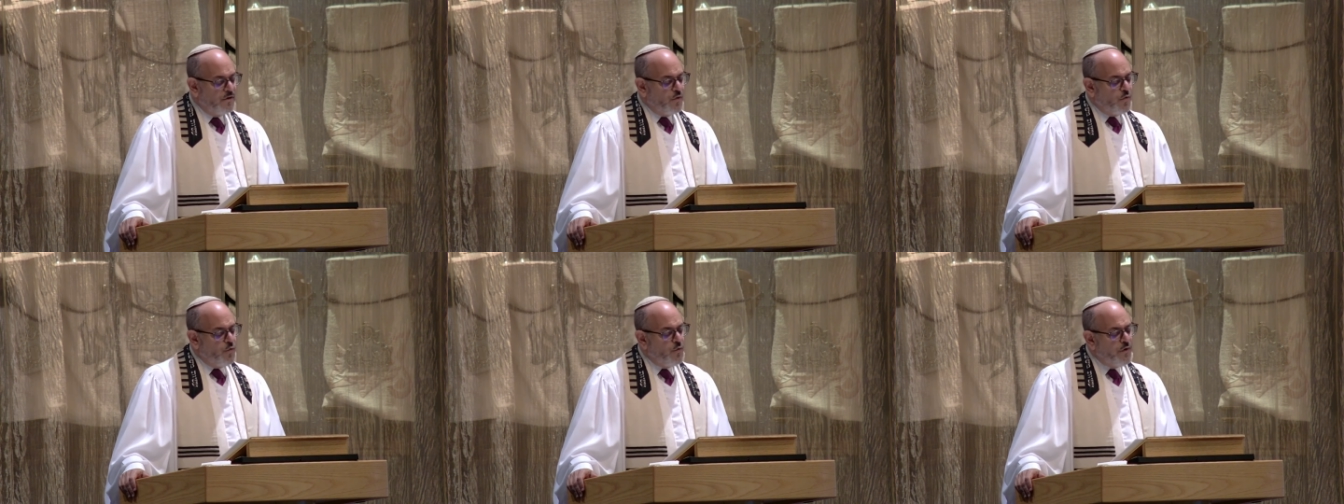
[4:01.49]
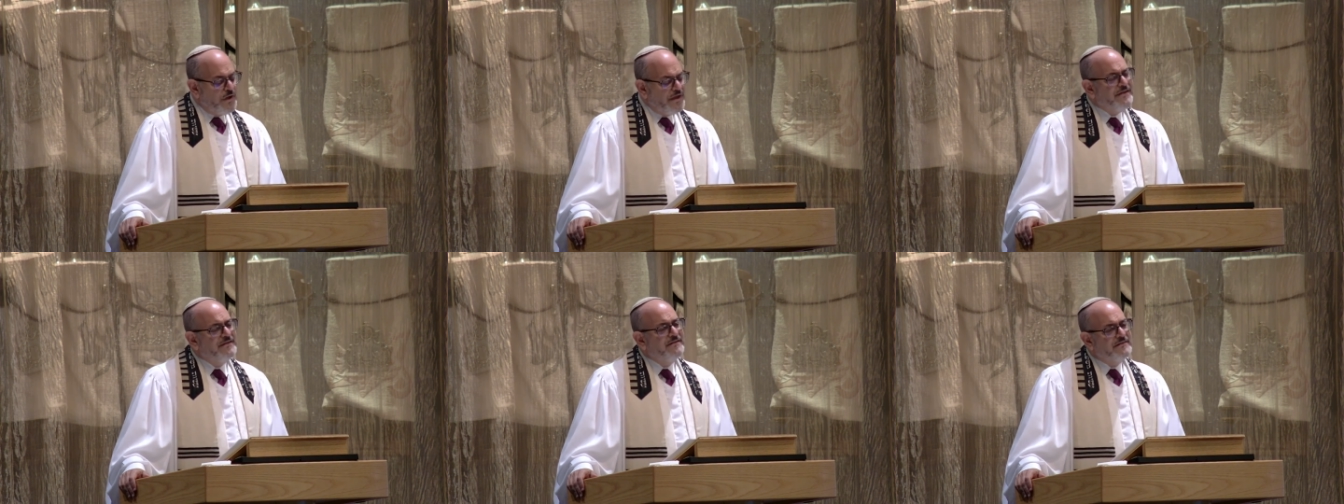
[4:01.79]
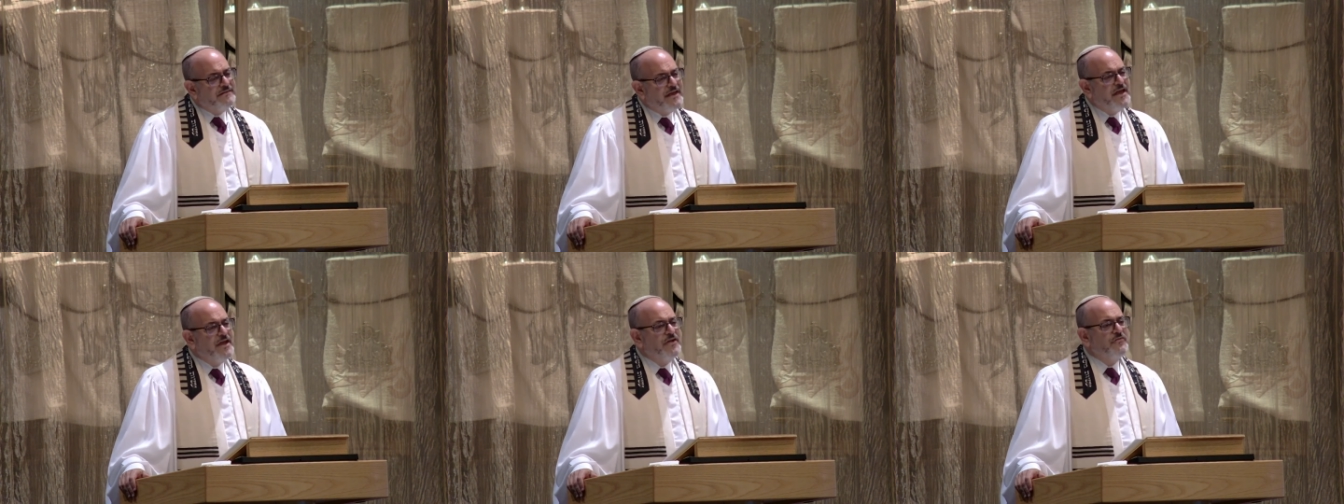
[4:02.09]
we can
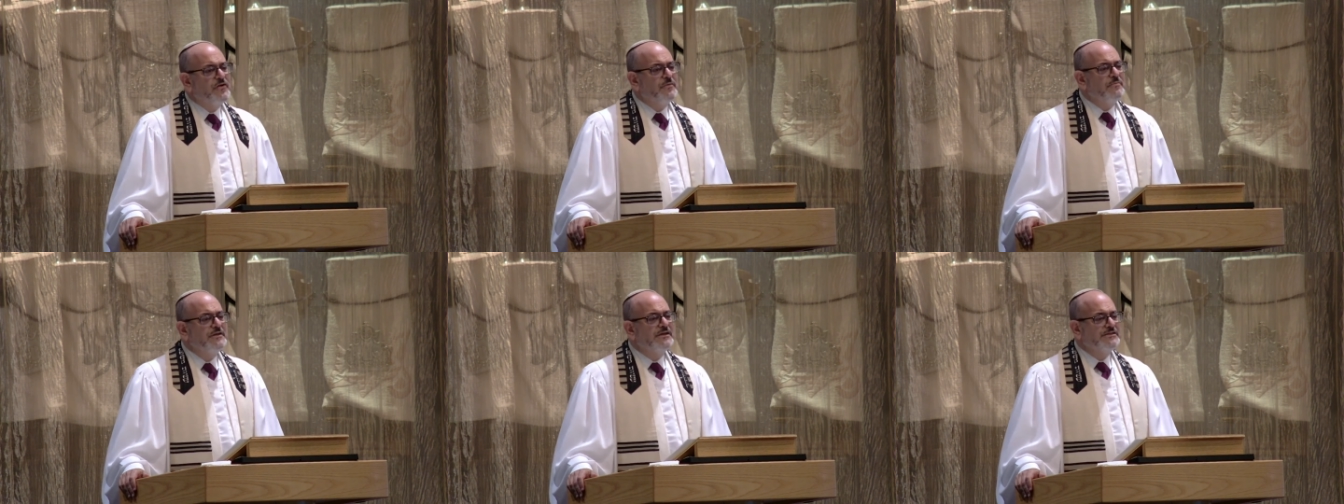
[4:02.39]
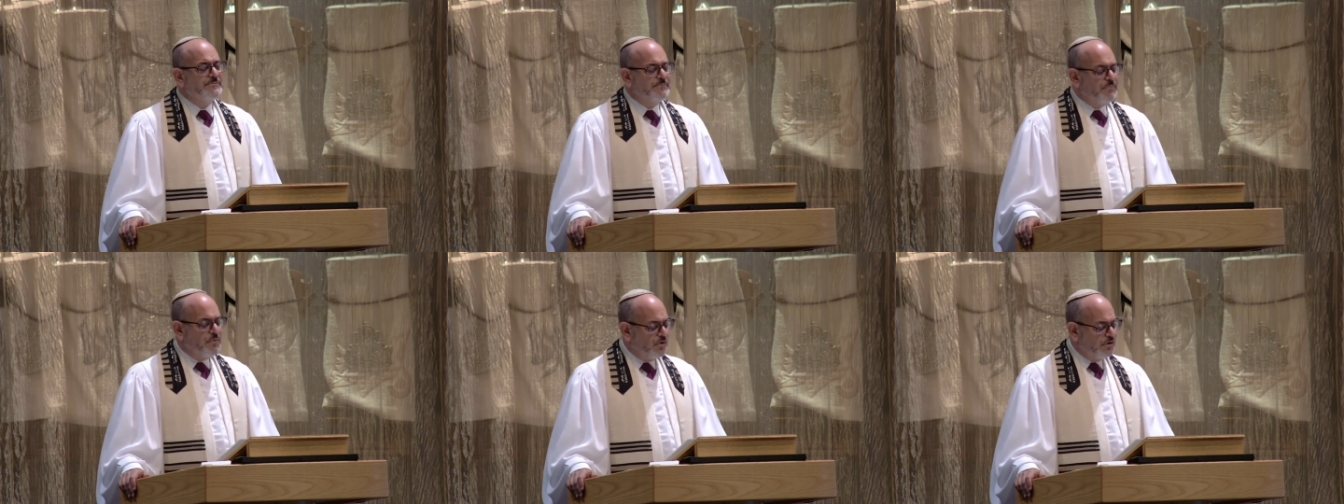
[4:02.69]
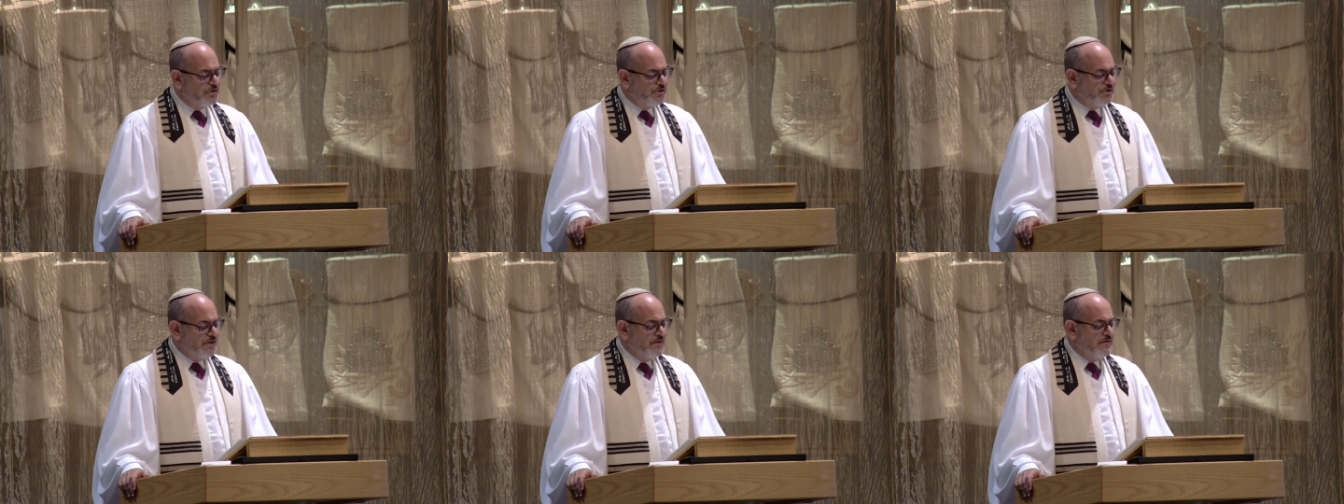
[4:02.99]
take from this
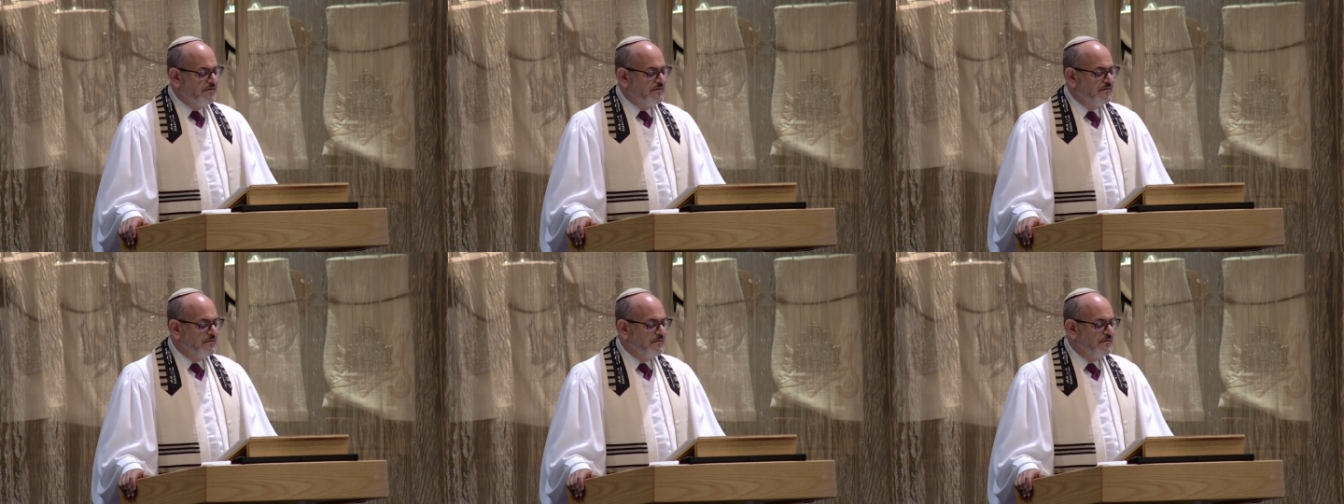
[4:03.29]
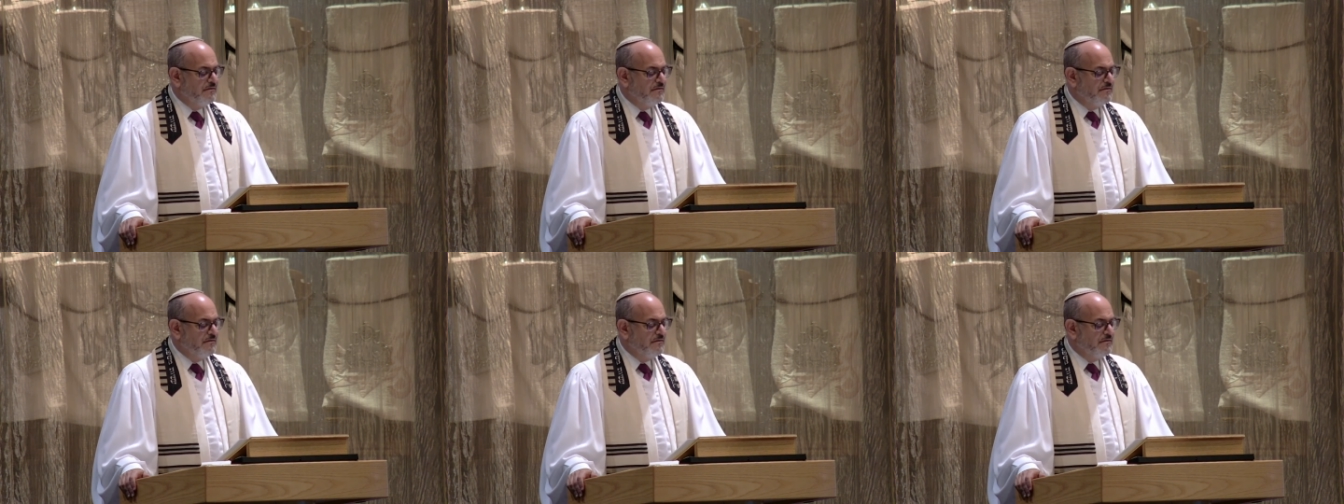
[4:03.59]
portion